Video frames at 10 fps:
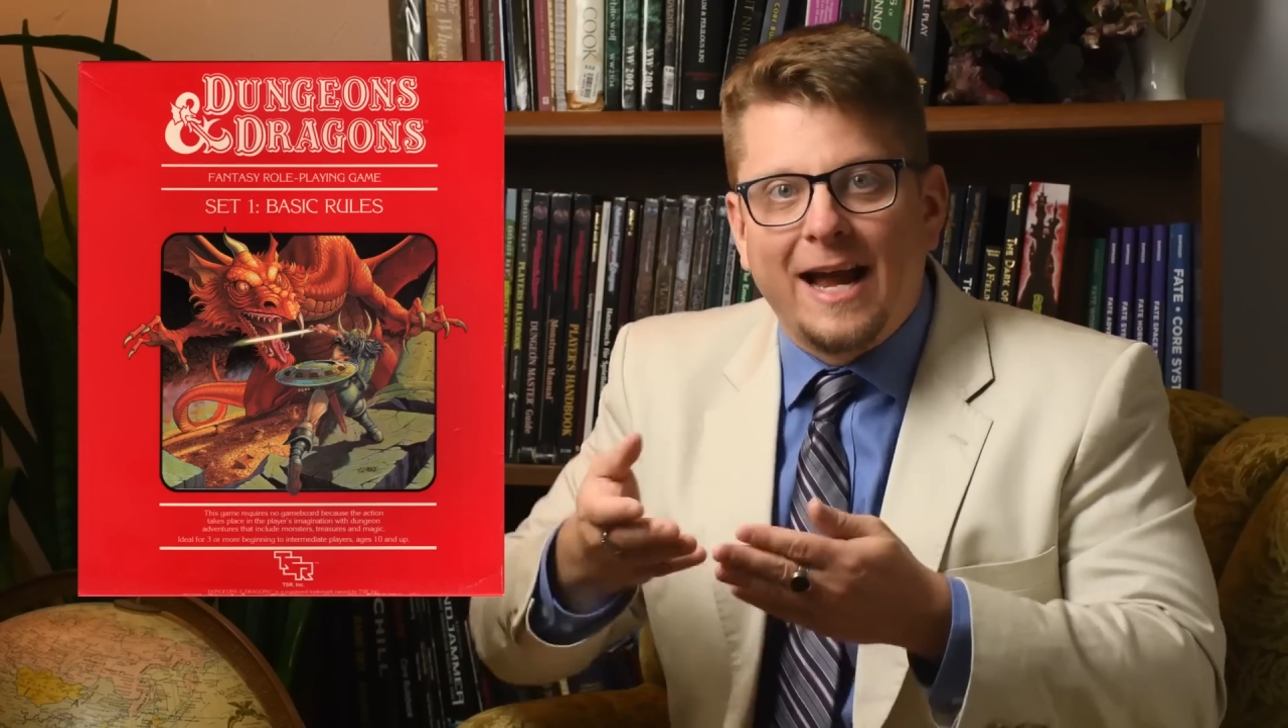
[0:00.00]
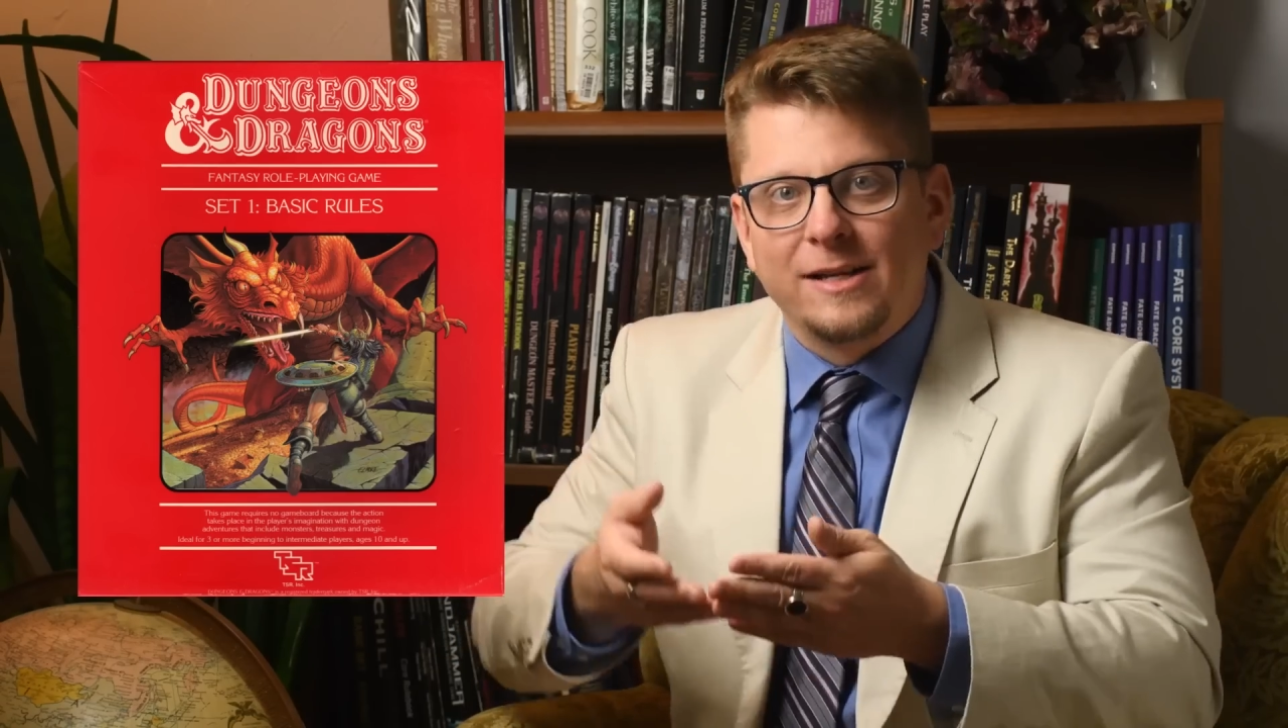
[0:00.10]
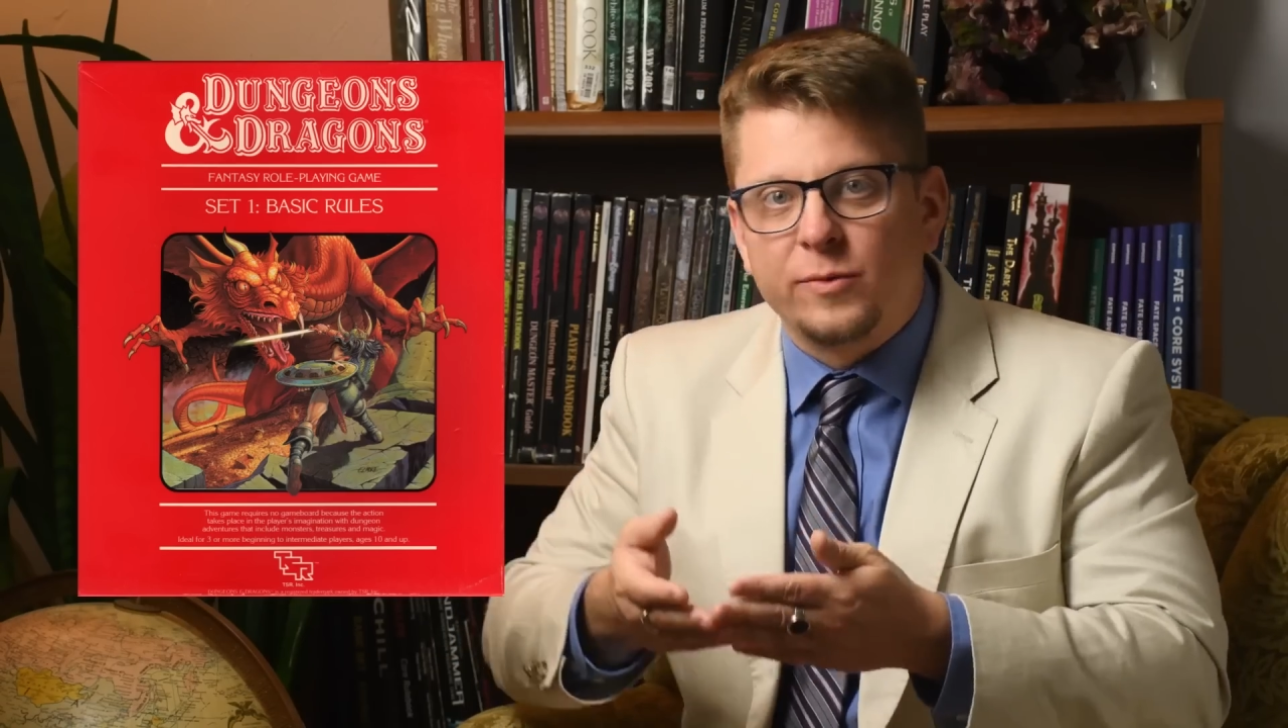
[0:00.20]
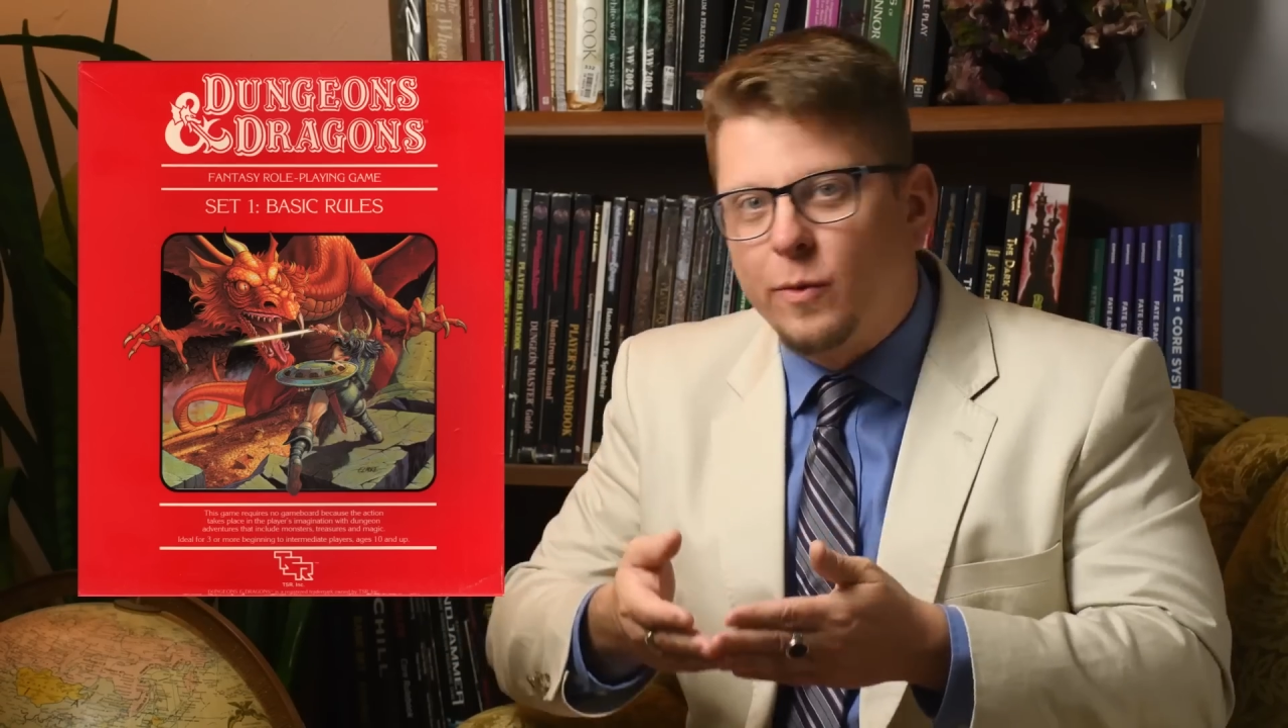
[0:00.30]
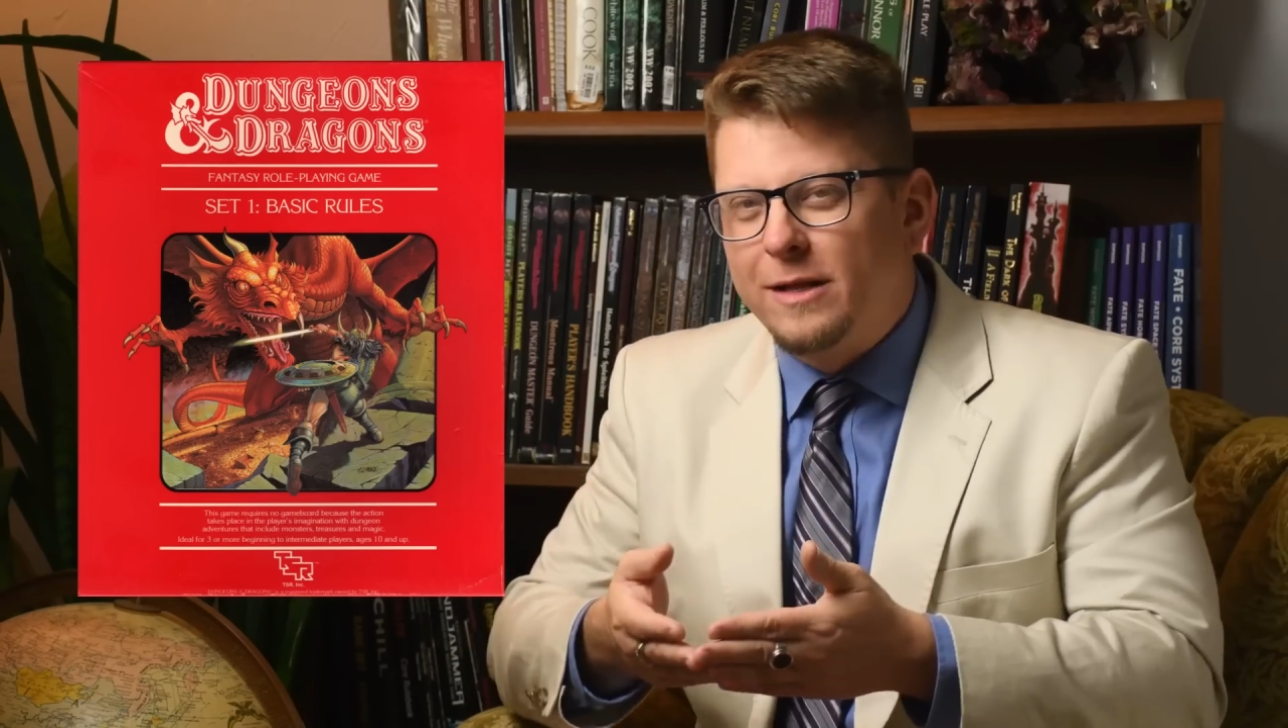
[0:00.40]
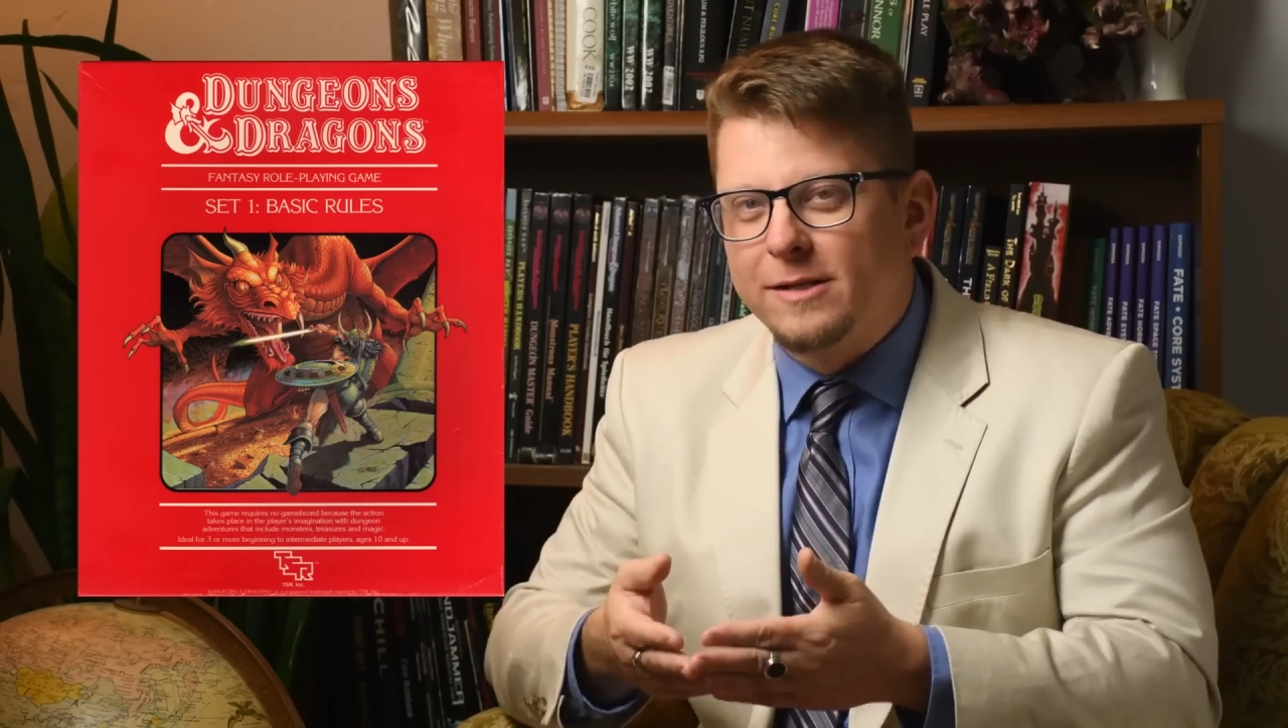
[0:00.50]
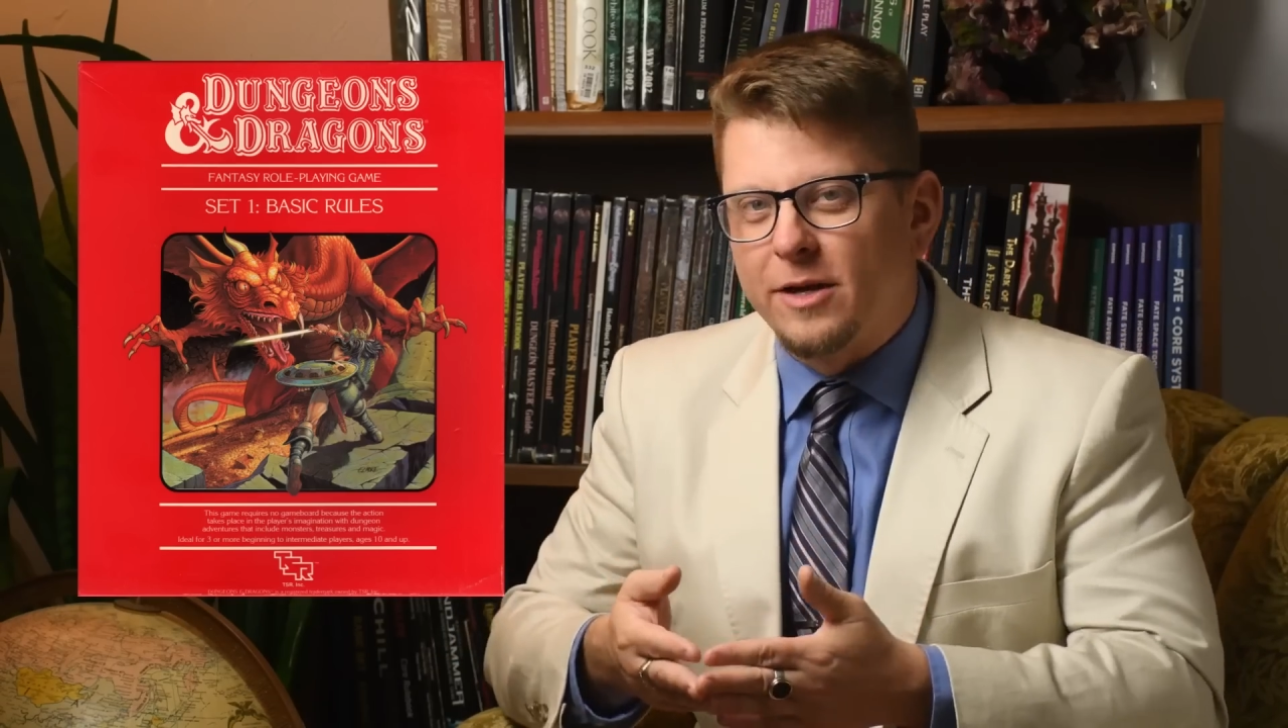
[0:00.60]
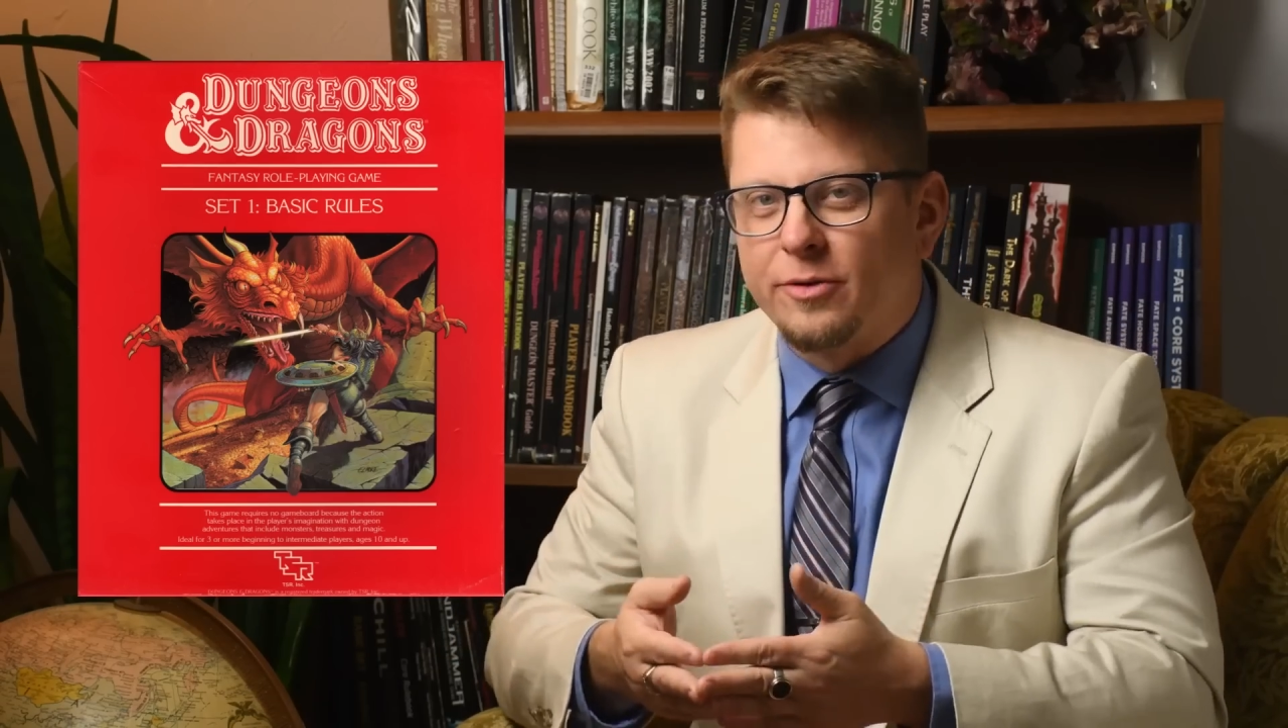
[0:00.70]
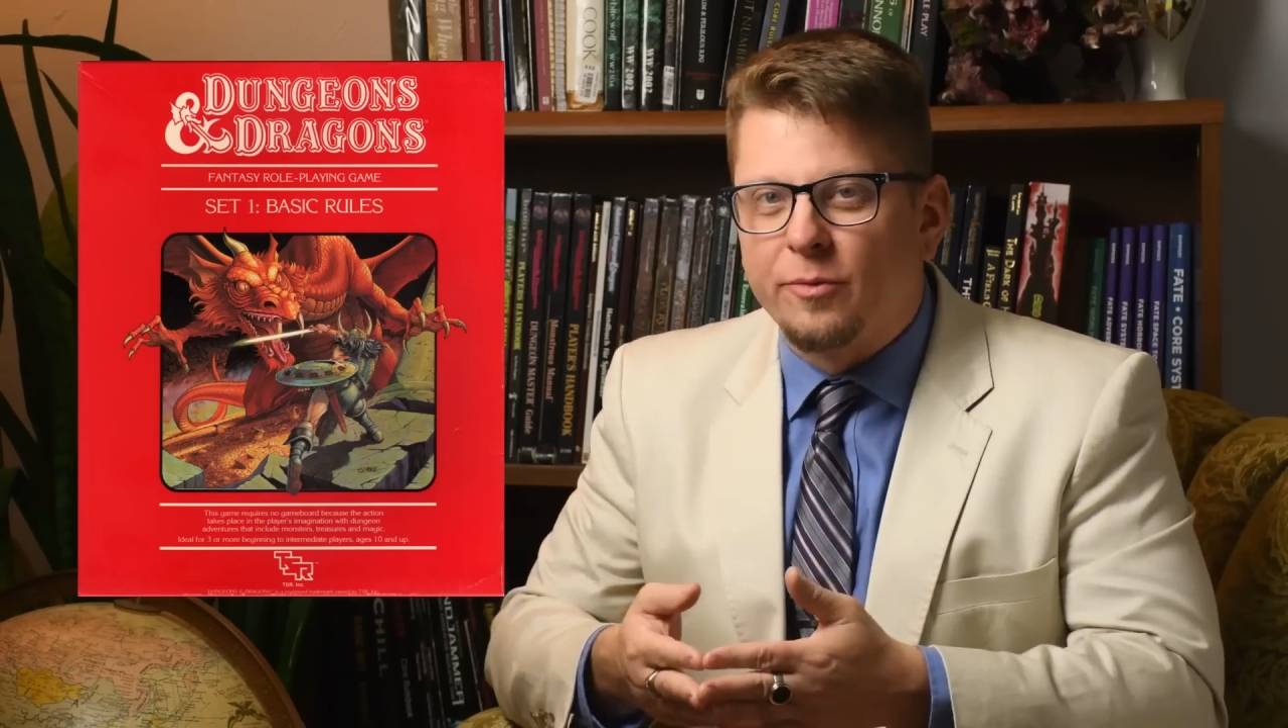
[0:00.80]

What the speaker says: as well as other